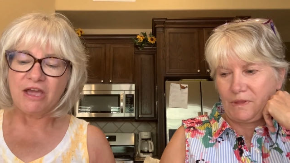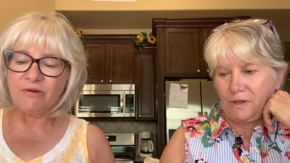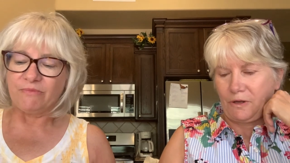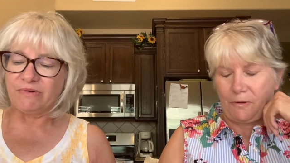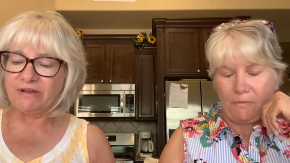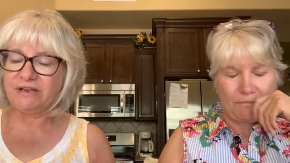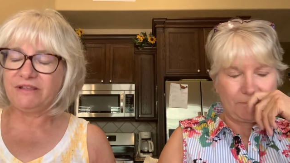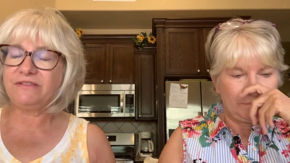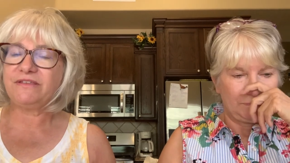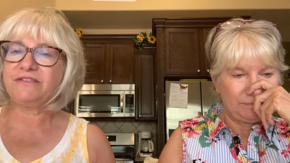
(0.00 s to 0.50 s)

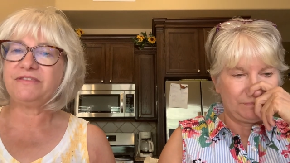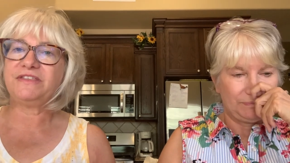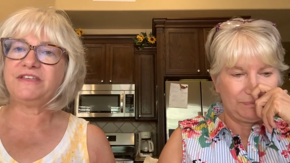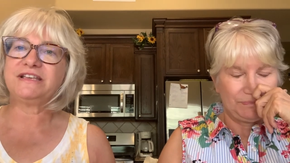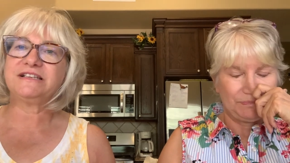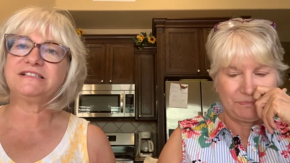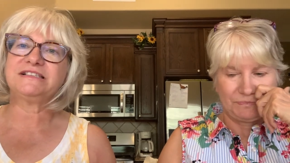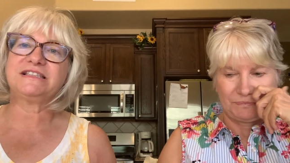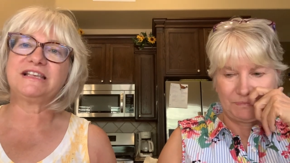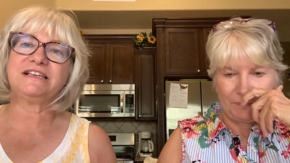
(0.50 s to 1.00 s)
Speaker 1: one of the
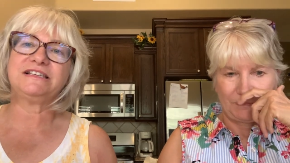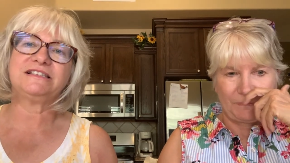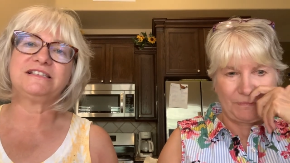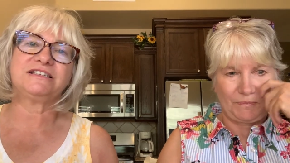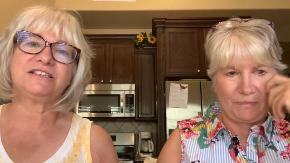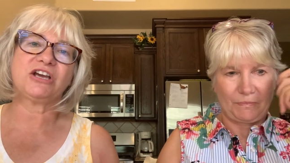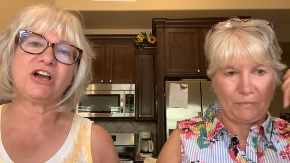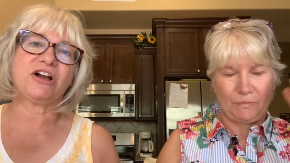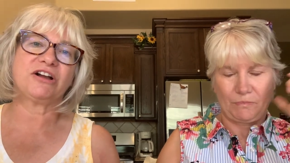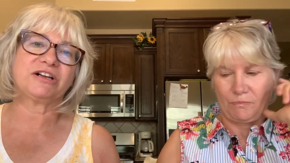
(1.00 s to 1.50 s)
things they
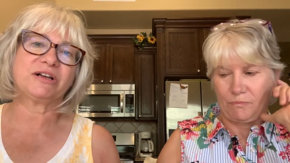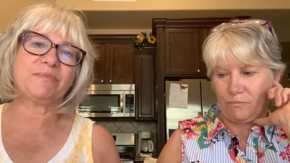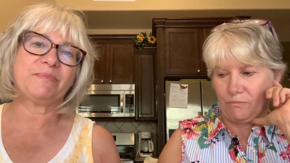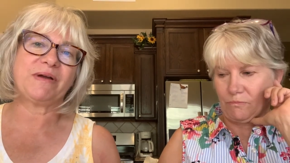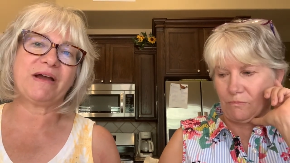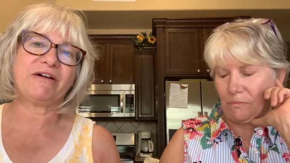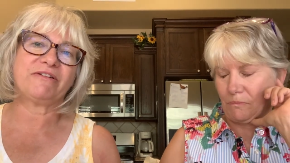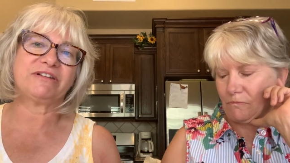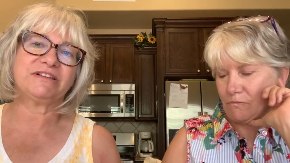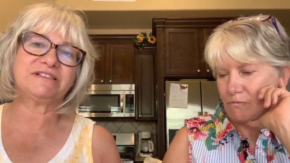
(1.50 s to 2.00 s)
talk
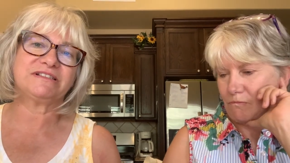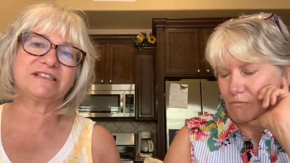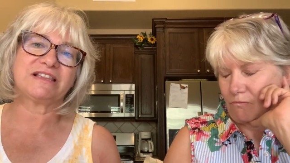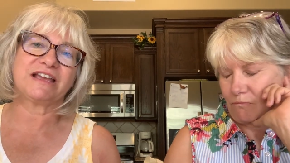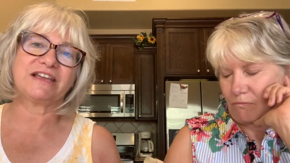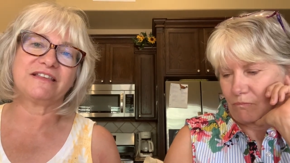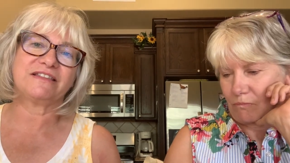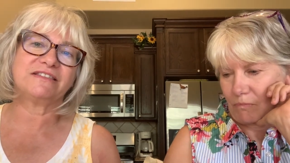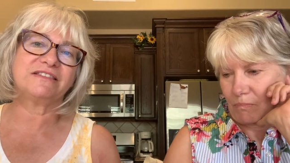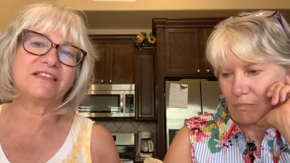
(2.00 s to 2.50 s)
about is
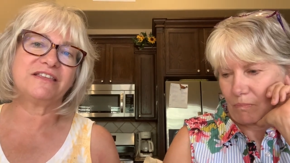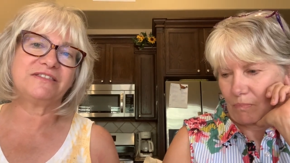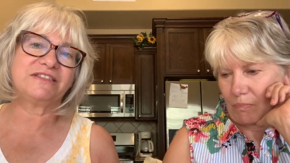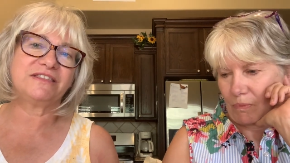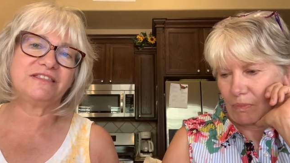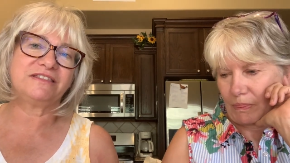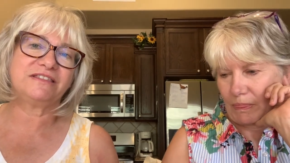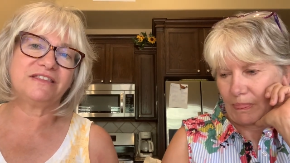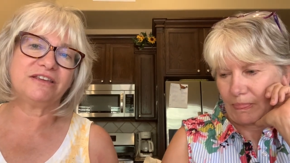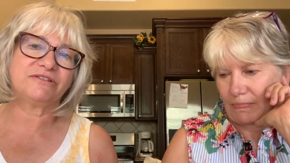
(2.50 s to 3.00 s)
like that
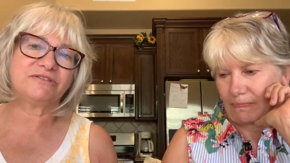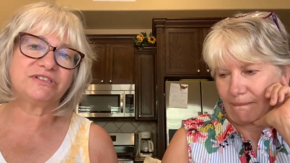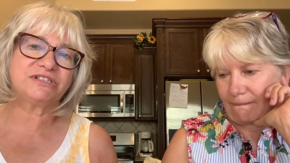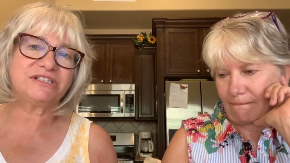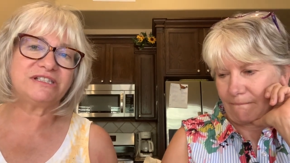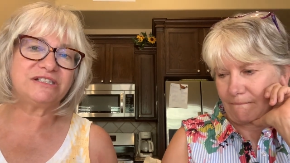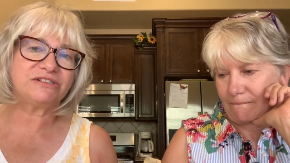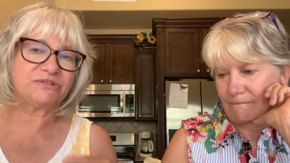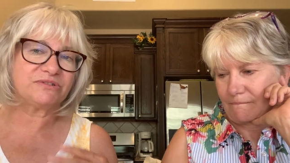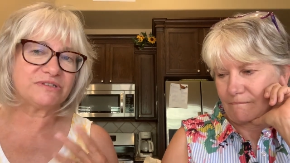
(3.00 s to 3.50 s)
there's
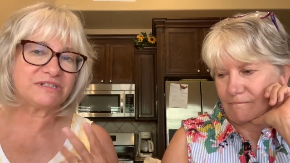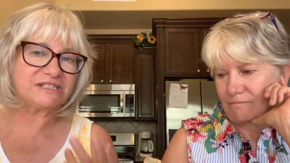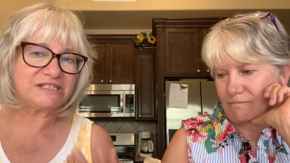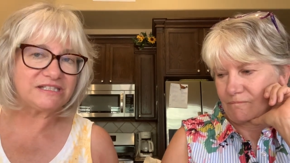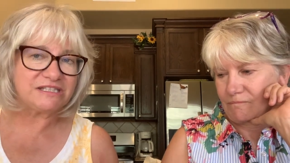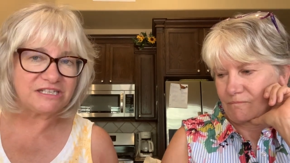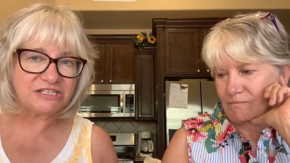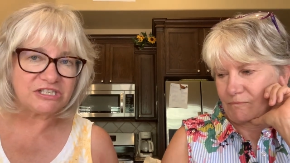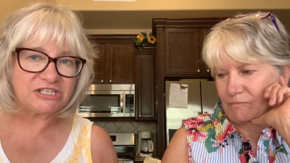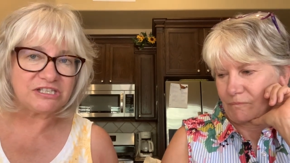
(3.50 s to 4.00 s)
certain
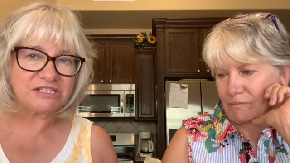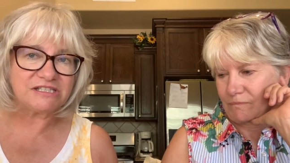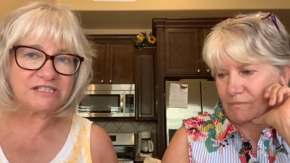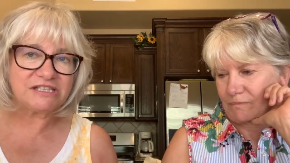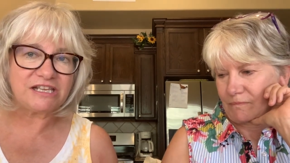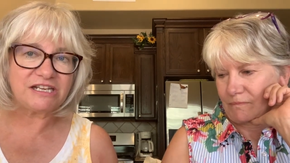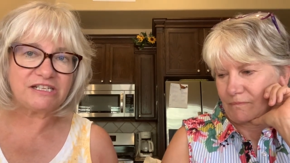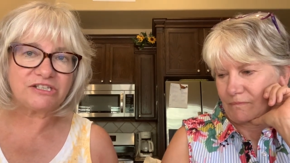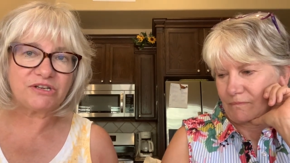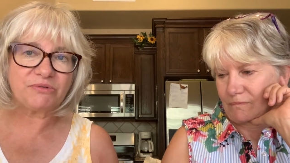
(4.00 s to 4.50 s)
stitches
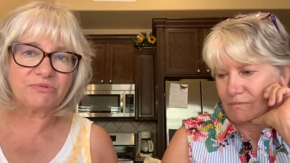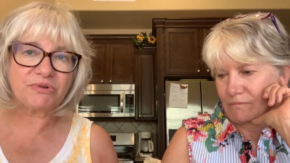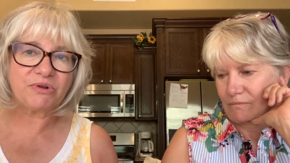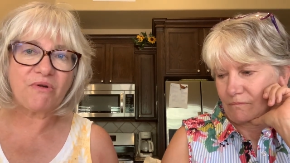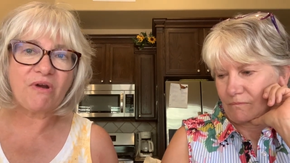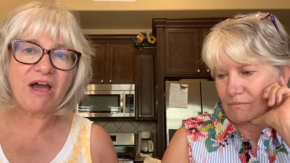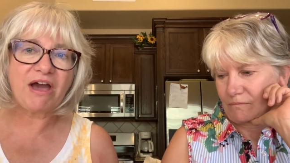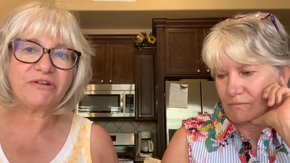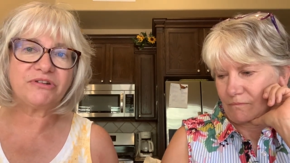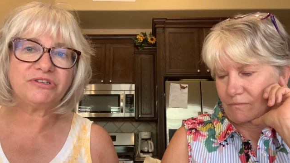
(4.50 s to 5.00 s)
they don't know
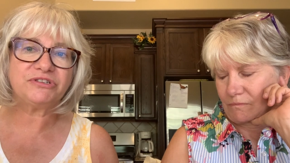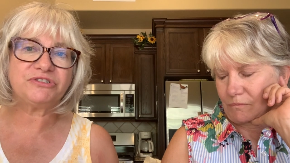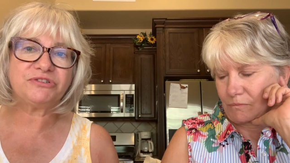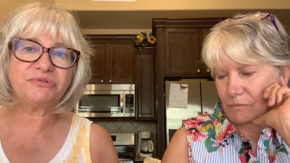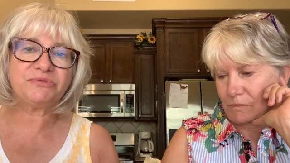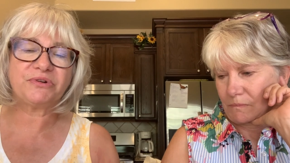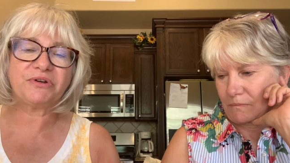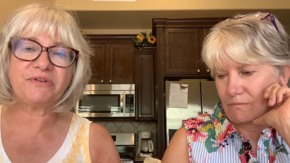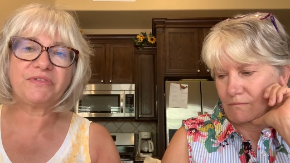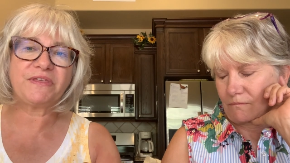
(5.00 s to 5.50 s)
how to
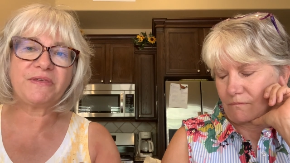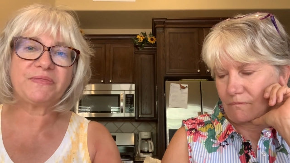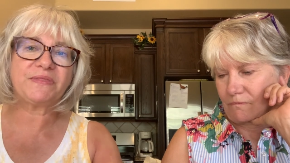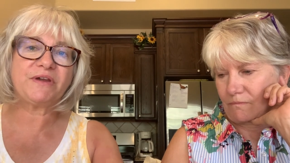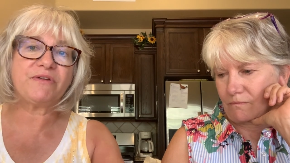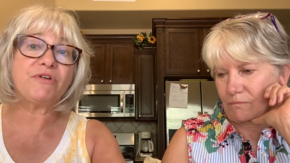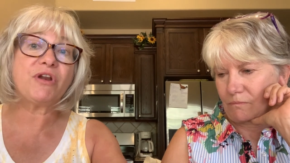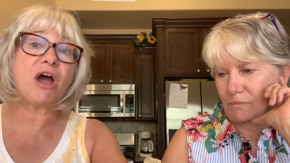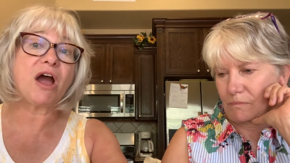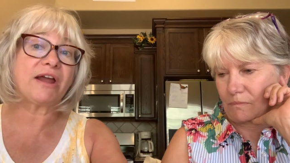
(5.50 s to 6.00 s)
do, or that
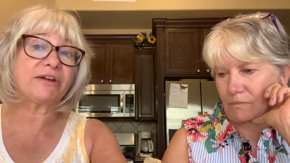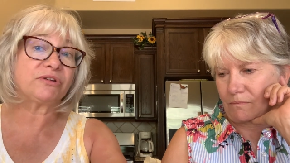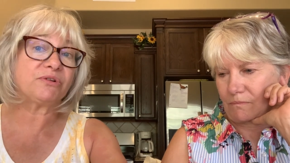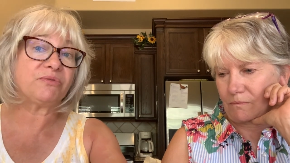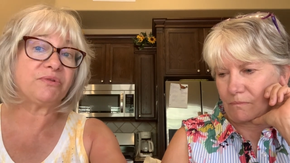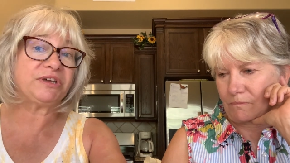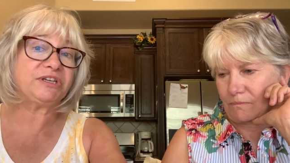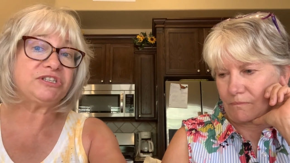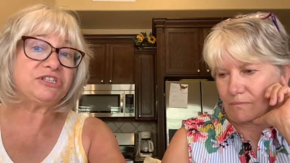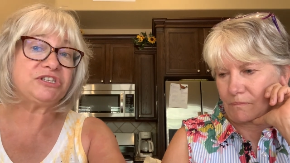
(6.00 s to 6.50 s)
they're not
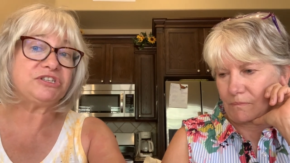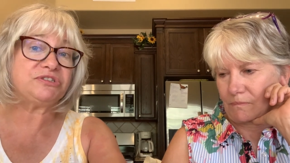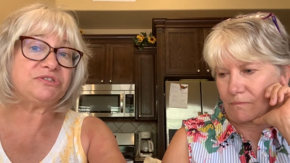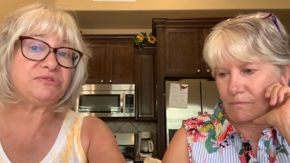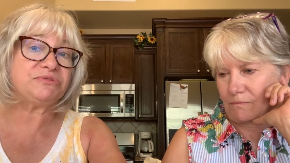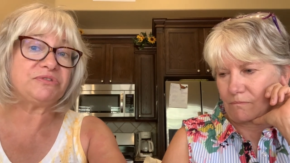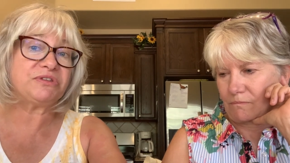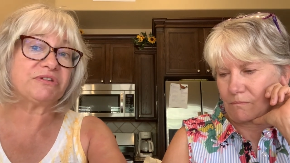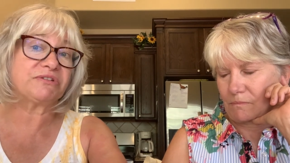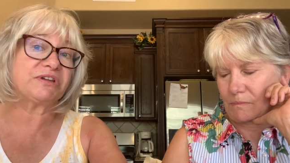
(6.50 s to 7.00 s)
going to
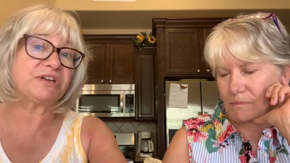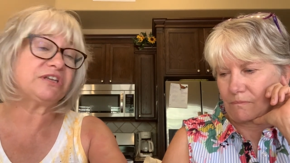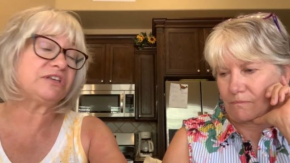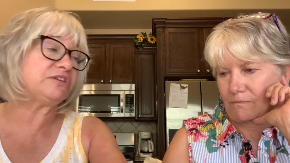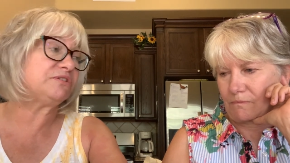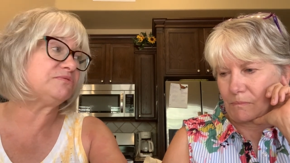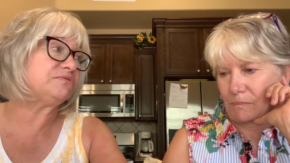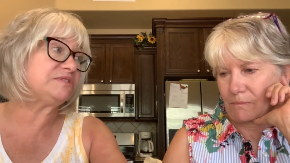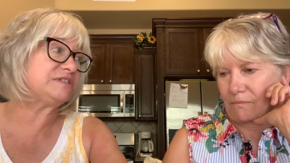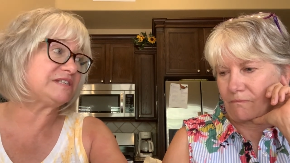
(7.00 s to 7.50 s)
do, they're going
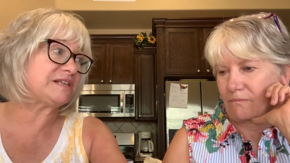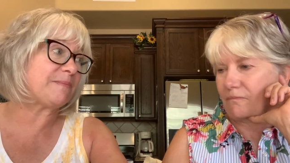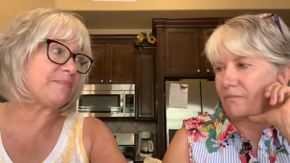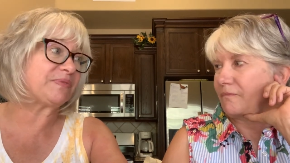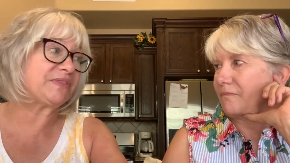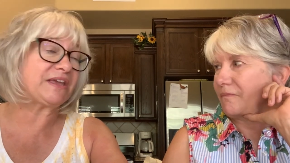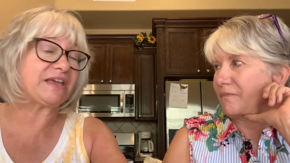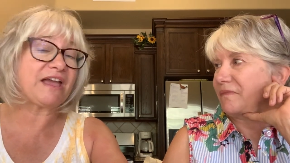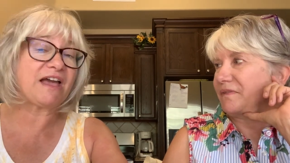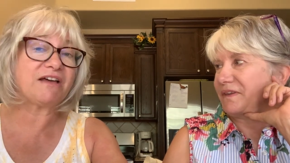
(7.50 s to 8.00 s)
to use
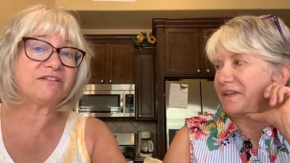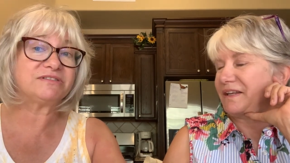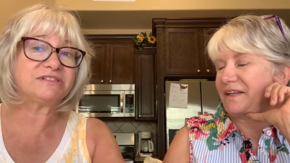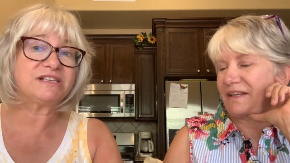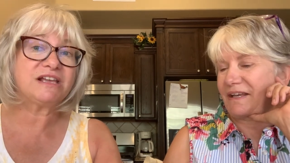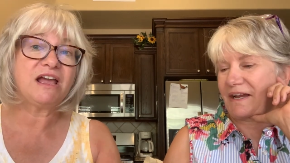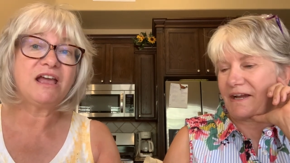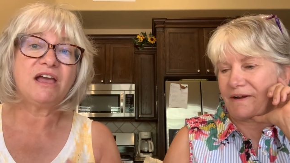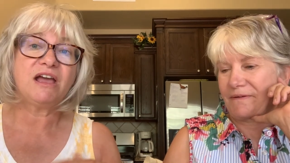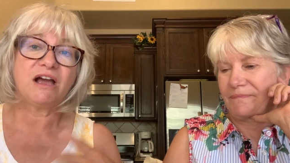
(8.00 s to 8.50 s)
something else.
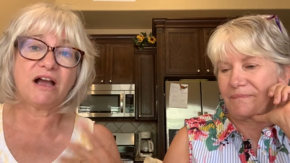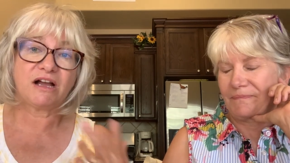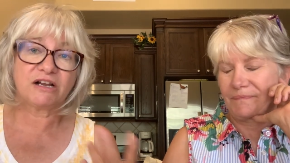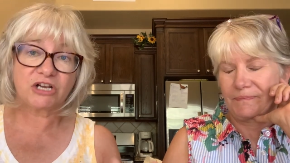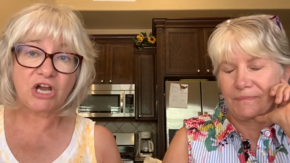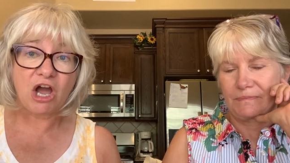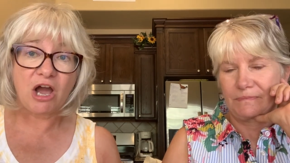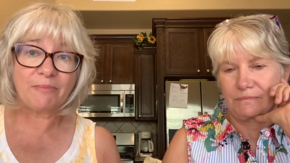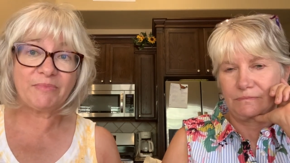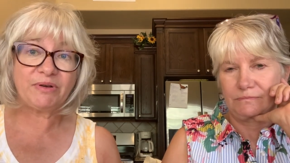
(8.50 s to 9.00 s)
A
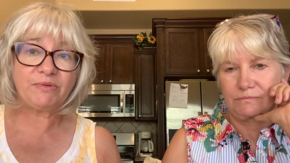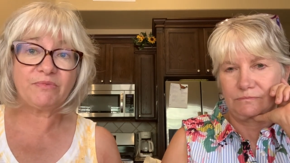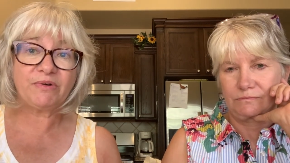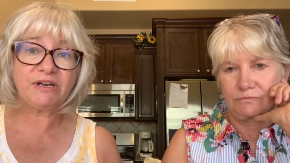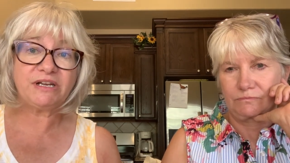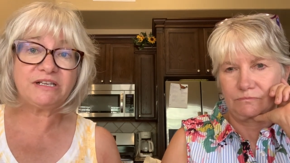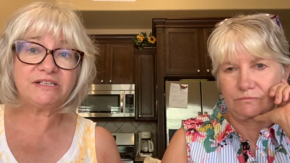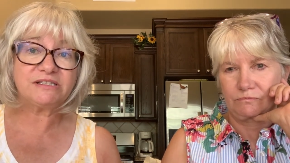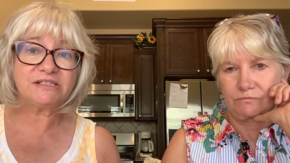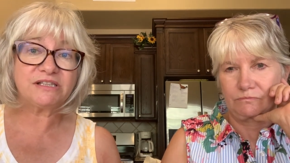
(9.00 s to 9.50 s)
common
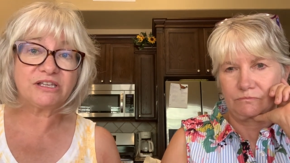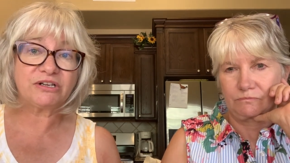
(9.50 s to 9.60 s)
one is the